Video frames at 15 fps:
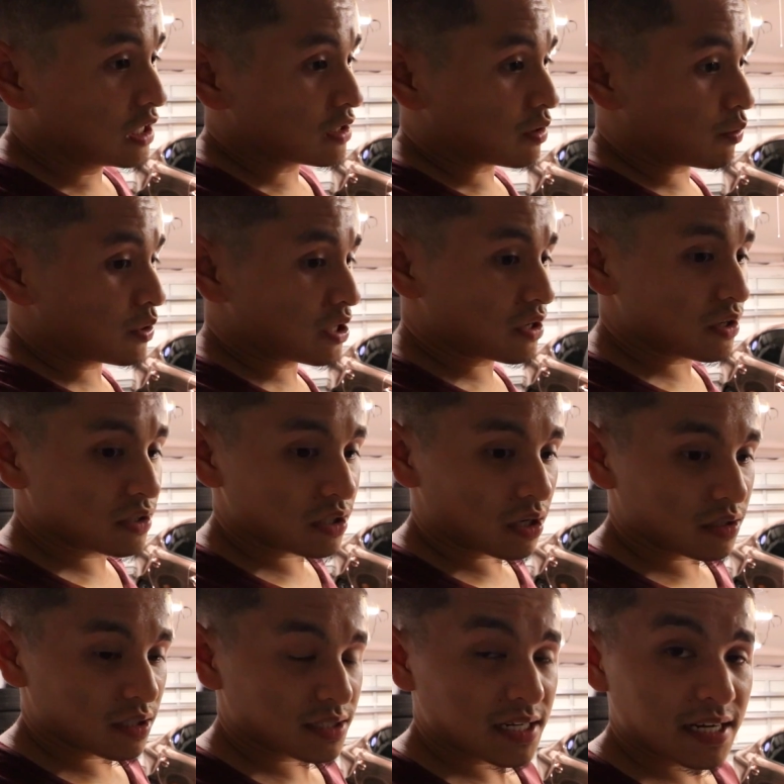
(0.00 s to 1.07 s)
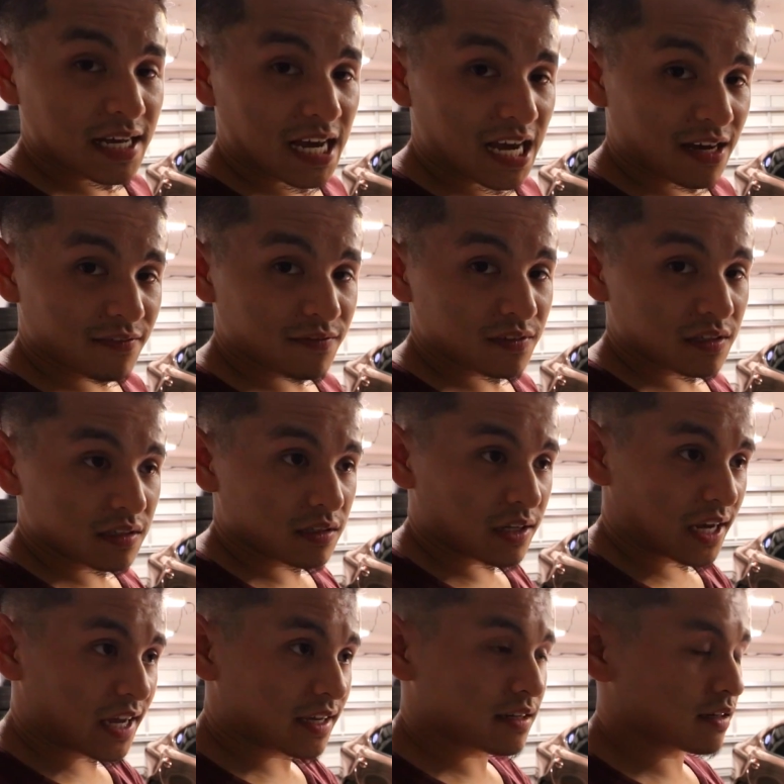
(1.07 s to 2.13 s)
the rear on 10.5, the
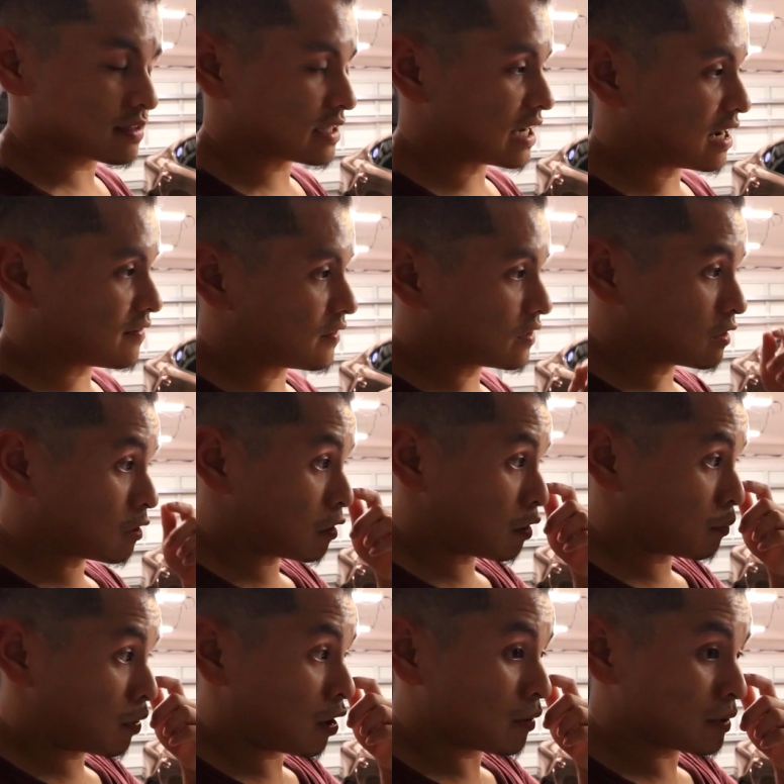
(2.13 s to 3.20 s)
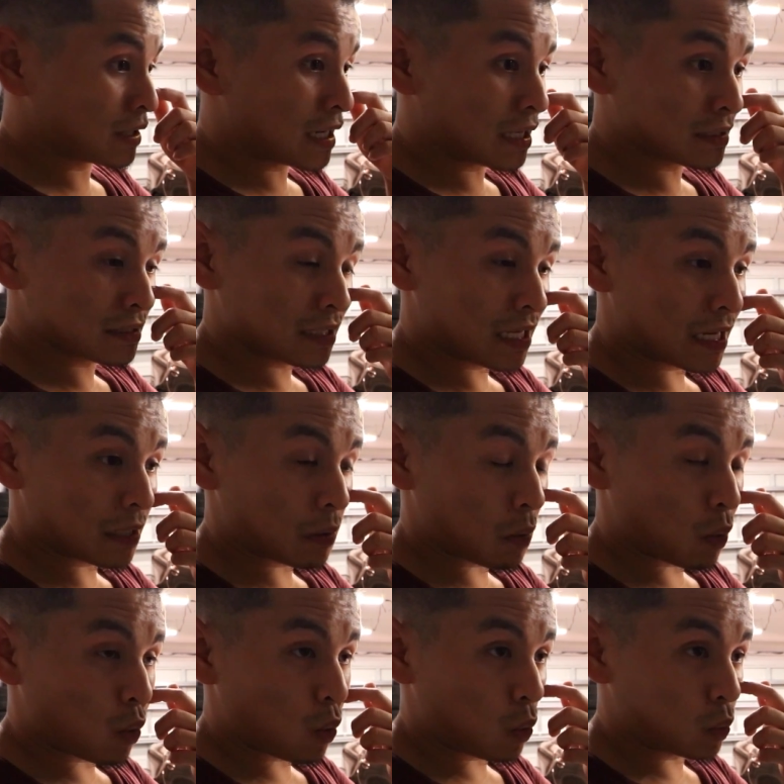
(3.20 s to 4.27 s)
hand cooks I have on there are probably down to like
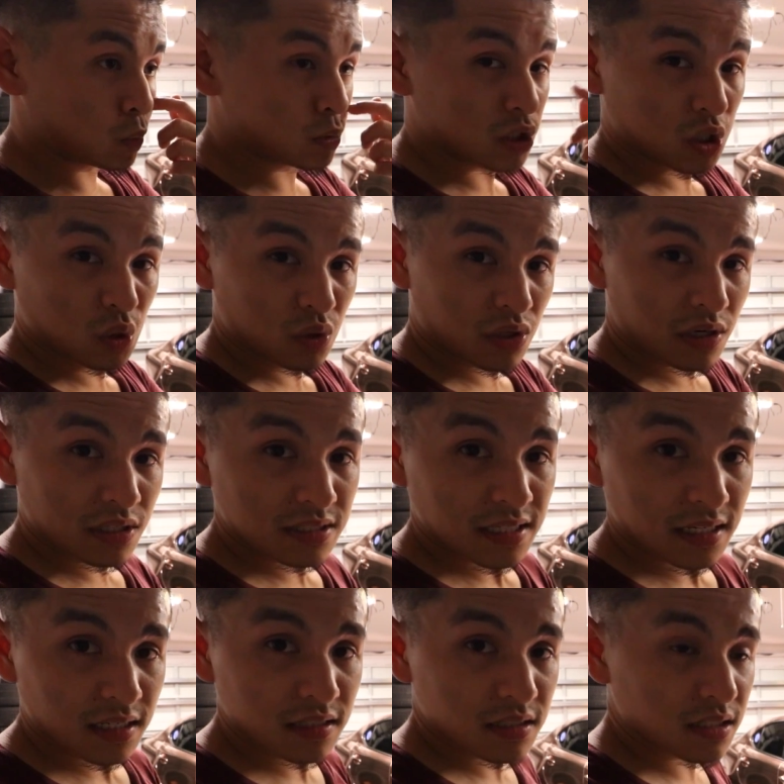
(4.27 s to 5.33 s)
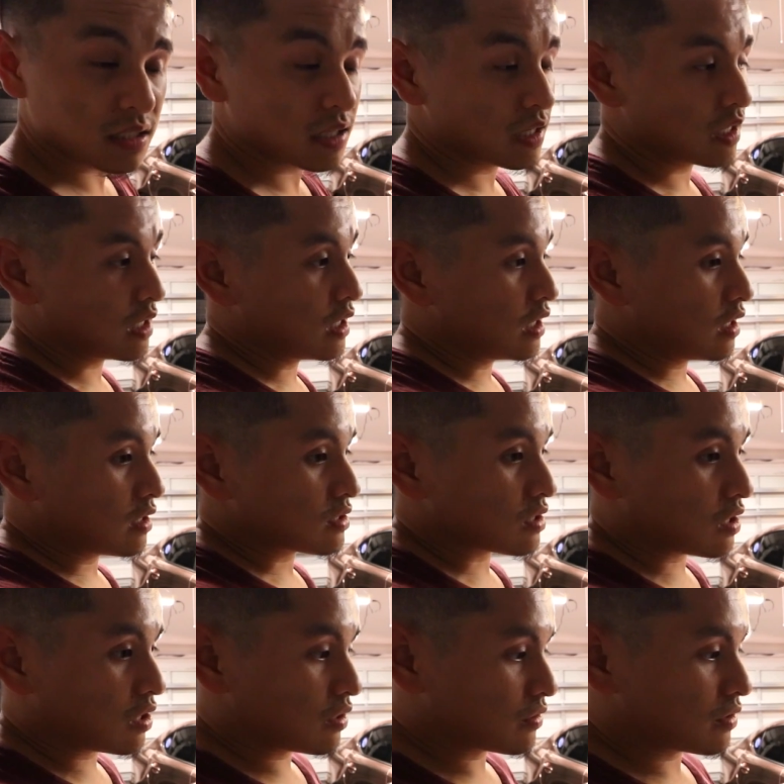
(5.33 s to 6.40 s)
2 30-seconds.
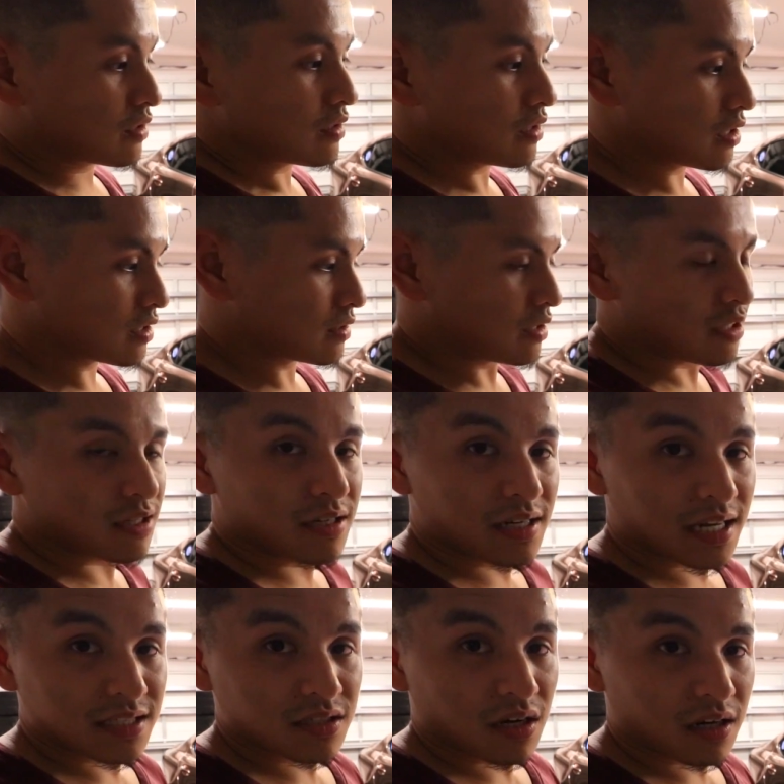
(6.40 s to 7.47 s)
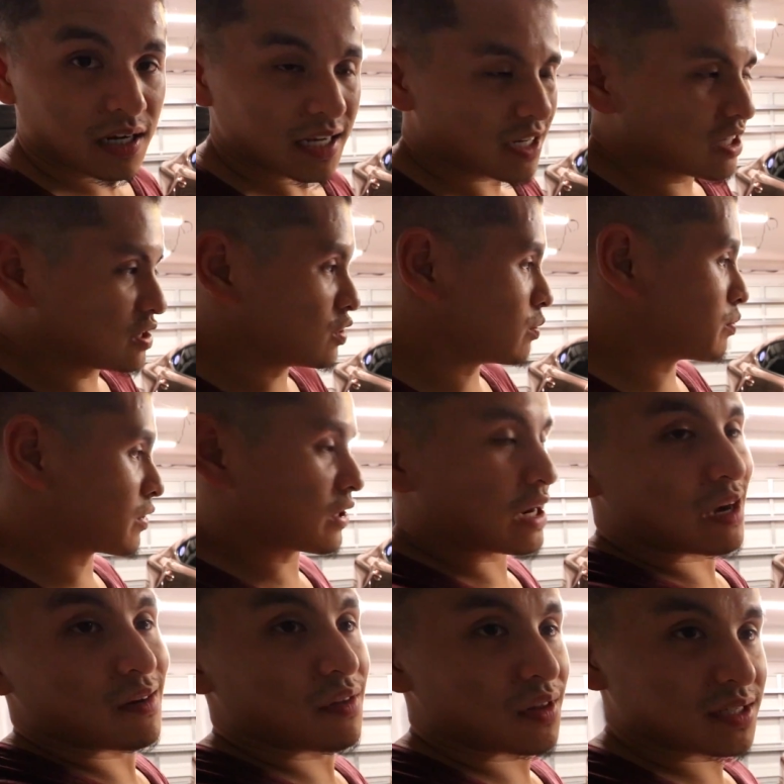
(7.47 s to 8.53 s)
So they're good as gone. I could do a
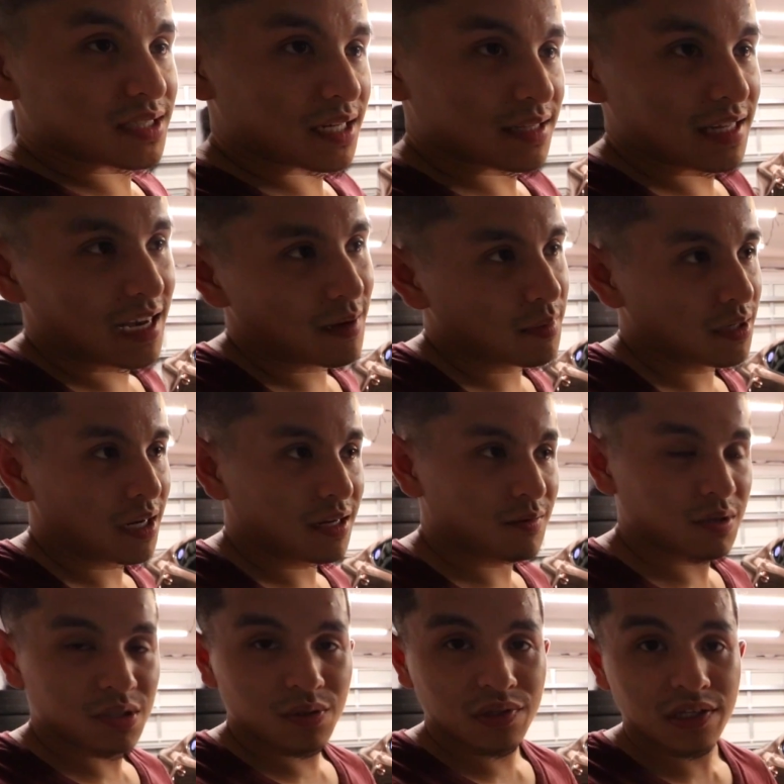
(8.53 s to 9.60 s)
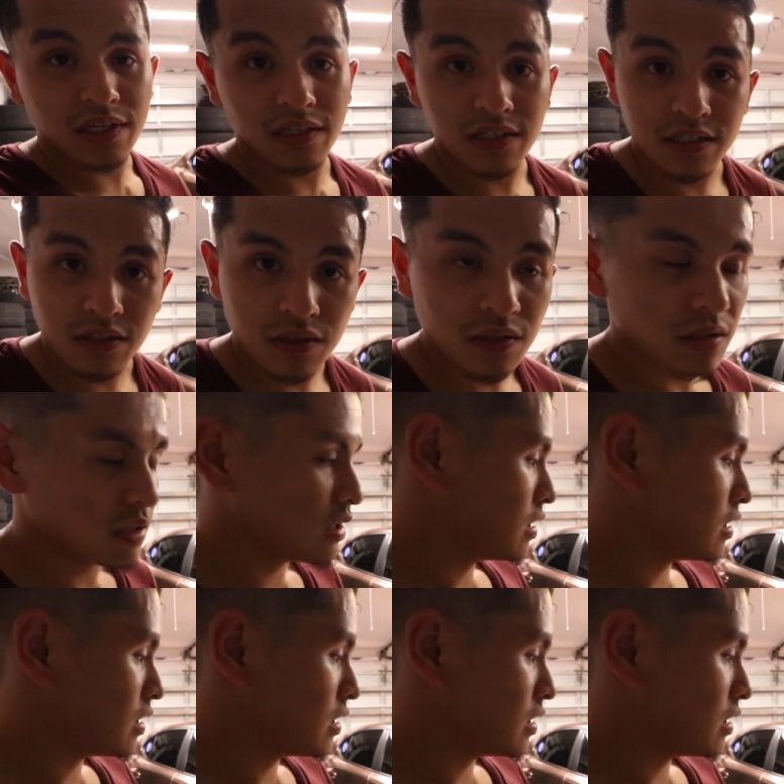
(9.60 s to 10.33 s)
burnout and things like that, but I don't want to do anything illegal.